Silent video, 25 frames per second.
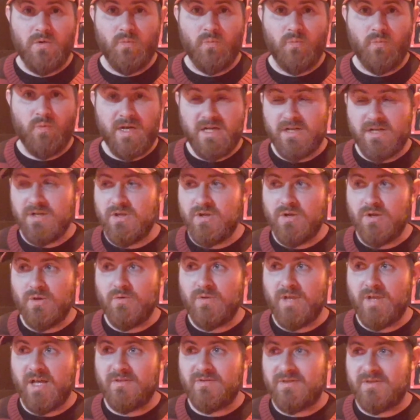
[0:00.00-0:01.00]
we
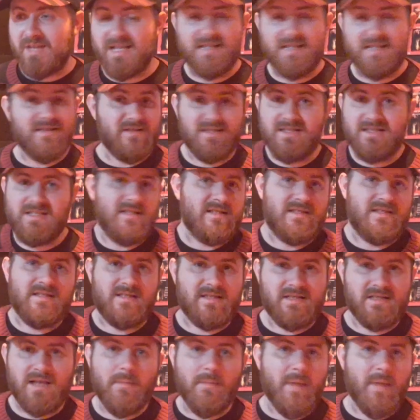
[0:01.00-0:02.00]
knew that this is
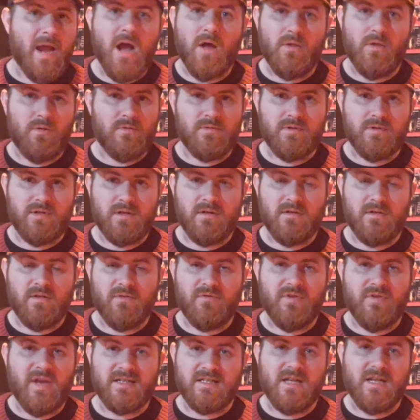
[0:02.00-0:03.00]
somehow going to
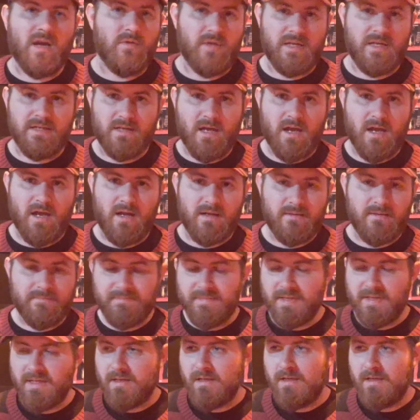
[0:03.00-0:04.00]
affect how they die.
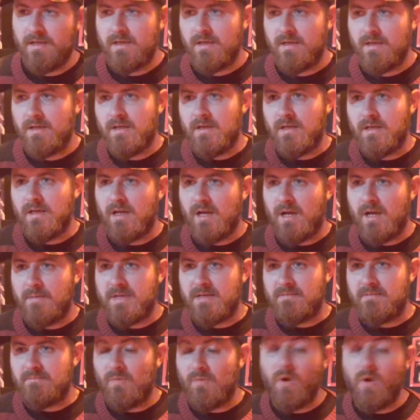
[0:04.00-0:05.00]
I
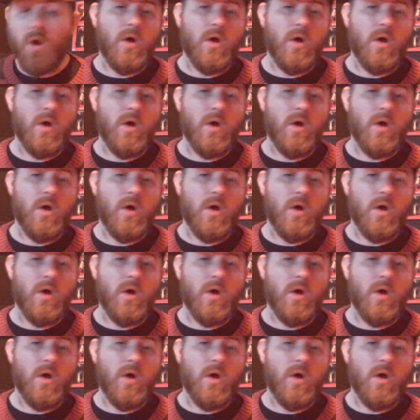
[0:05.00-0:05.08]
mean,